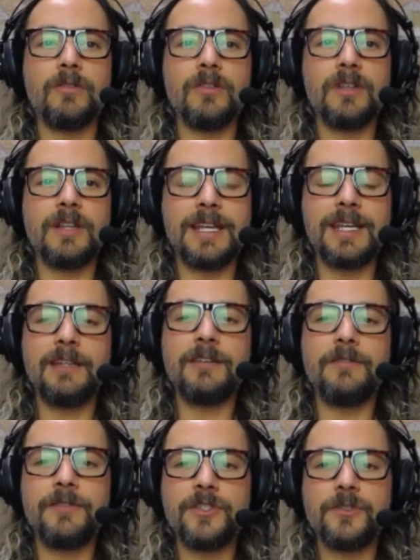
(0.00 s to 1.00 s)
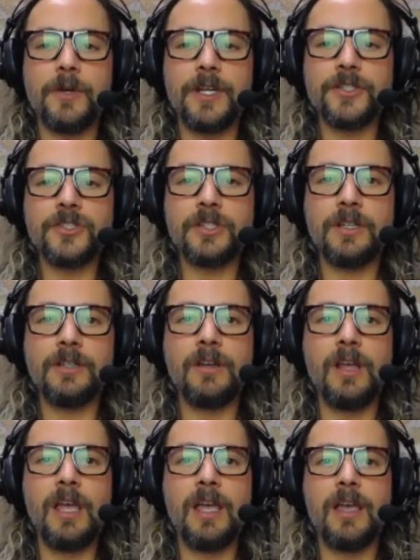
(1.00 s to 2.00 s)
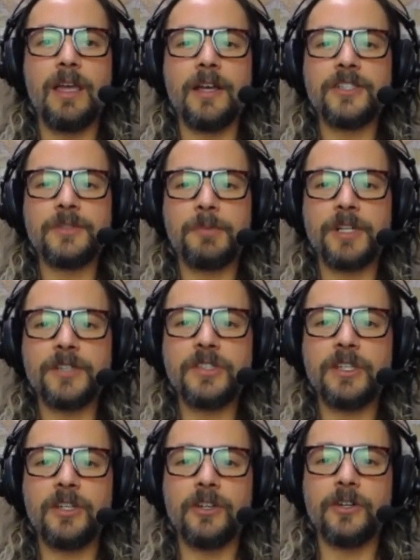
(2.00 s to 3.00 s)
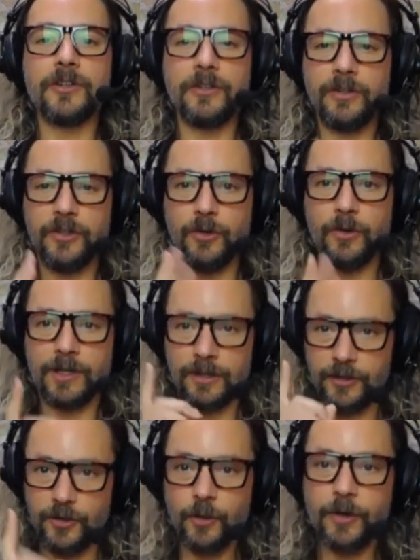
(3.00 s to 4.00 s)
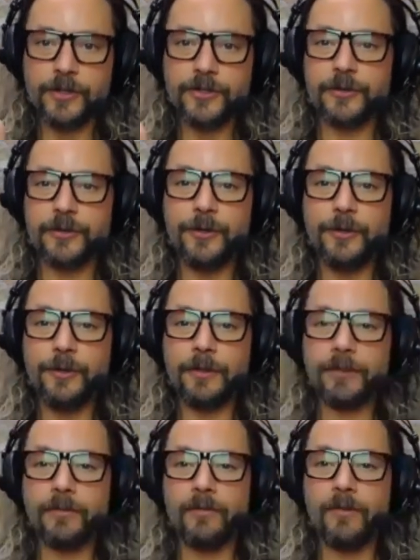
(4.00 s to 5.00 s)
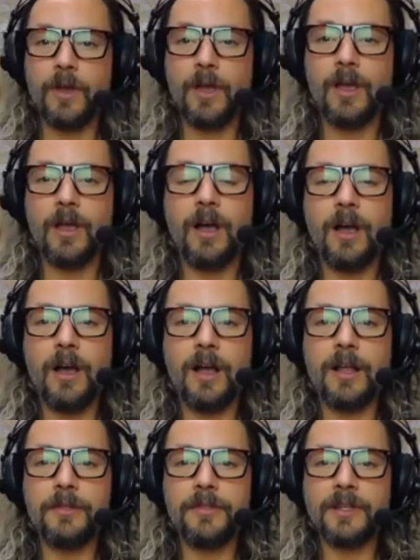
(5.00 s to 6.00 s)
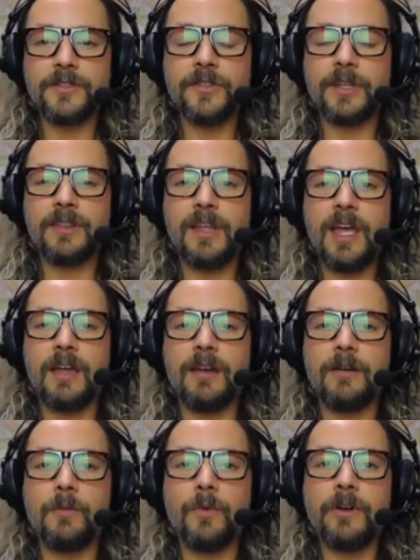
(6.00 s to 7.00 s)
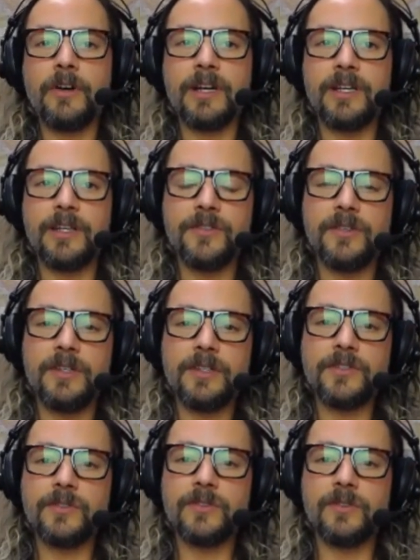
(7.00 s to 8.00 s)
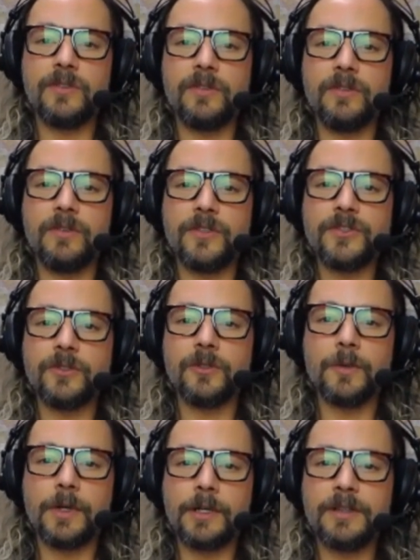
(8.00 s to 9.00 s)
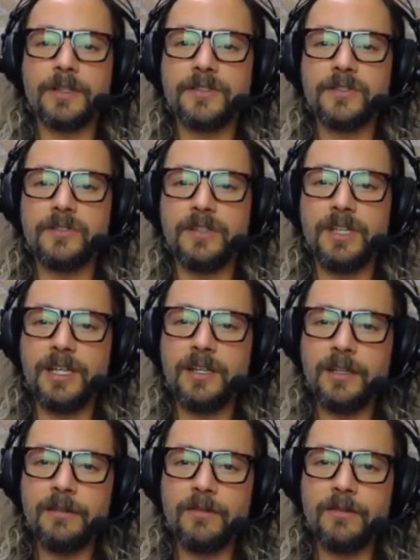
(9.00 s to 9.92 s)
like individuation, expressing your truth, and things like that. And I'm wondering, is this the soul work that's needed,